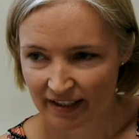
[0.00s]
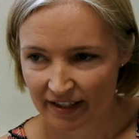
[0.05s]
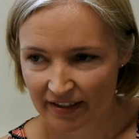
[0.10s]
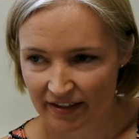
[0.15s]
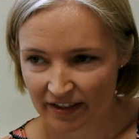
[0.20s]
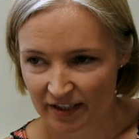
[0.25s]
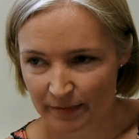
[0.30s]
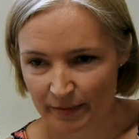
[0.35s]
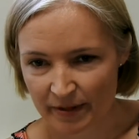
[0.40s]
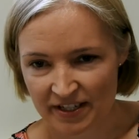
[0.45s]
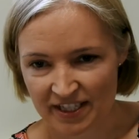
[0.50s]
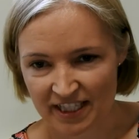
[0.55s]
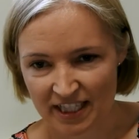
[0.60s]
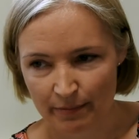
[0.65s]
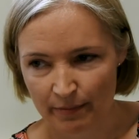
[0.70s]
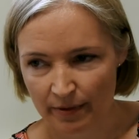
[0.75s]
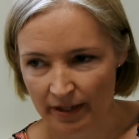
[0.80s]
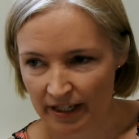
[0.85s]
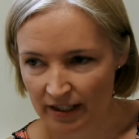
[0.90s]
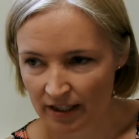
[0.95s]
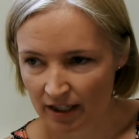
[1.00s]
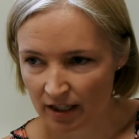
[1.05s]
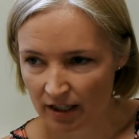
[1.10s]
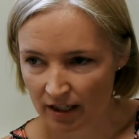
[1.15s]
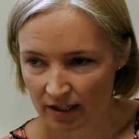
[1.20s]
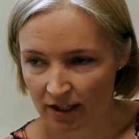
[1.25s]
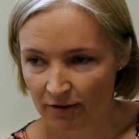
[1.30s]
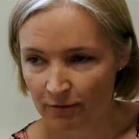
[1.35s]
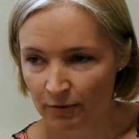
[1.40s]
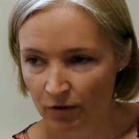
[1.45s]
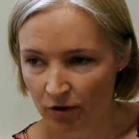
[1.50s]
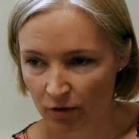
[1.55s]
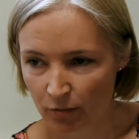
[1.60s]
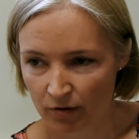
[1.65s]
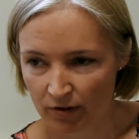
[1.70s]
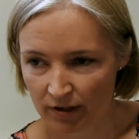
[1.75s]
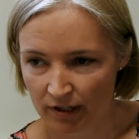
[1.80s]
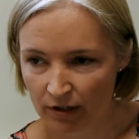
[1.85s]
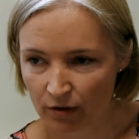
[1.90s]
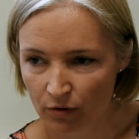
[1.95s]
So it's mostly been at the government
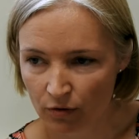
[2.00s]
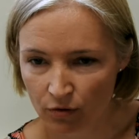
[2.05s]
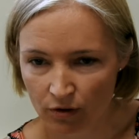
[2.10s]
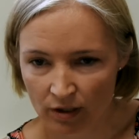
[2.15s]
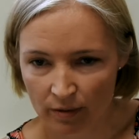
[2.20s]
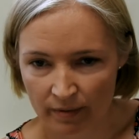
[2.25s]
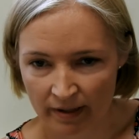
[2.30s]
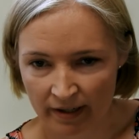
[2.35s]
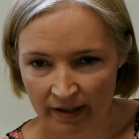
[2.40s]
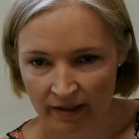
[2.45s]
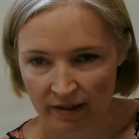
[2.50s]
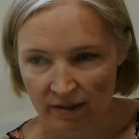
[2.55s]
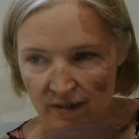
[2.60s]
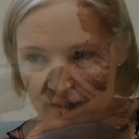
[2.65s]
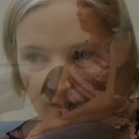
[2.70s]
hospital in Hoima.